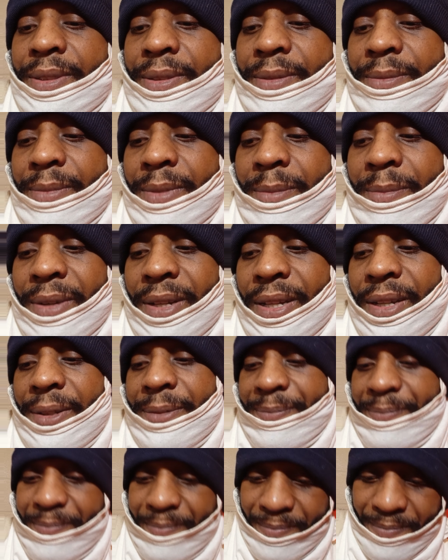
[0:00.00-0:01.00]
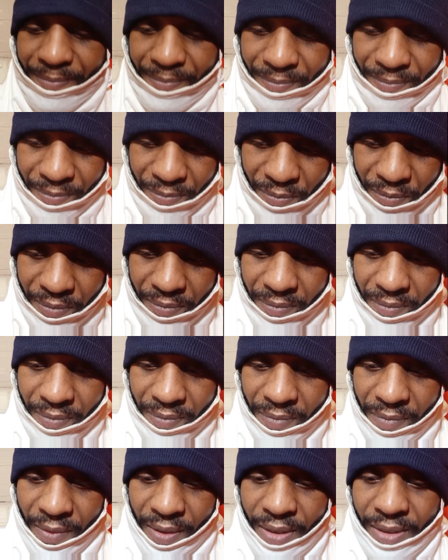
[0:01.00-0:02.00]
but man,
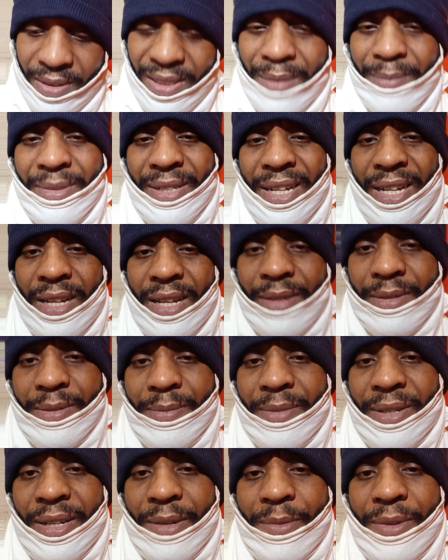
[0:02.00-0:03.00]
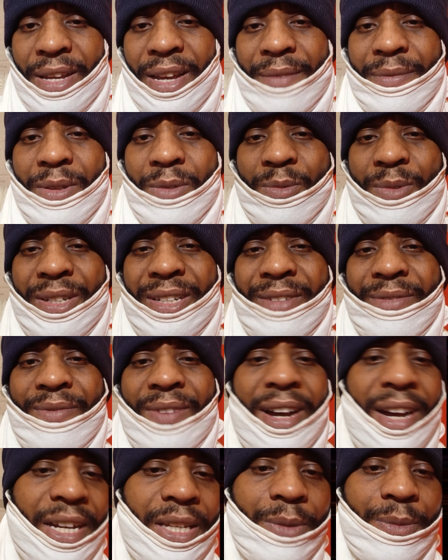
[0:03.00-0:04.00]
sometimes, man, we have to
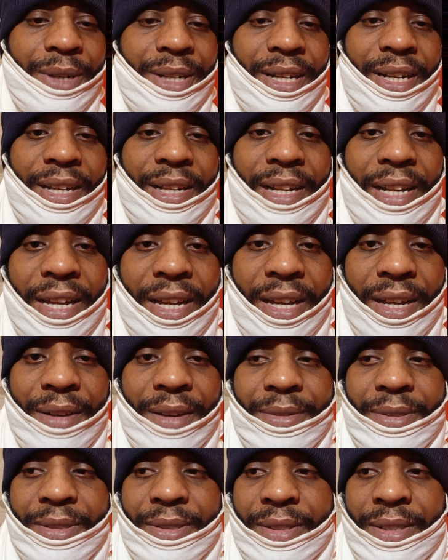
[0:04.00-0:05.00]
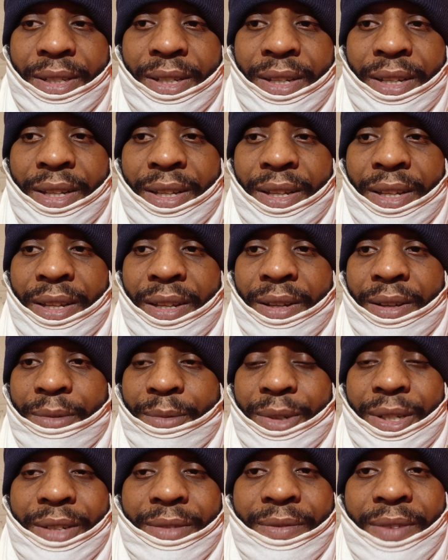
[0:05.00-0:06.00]
reevaluate our lives,
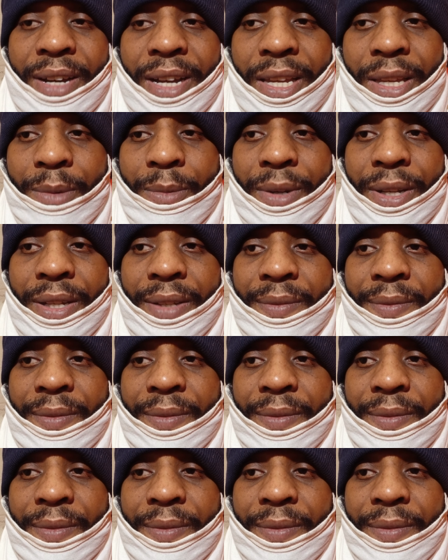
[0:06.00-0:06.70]
reevaluate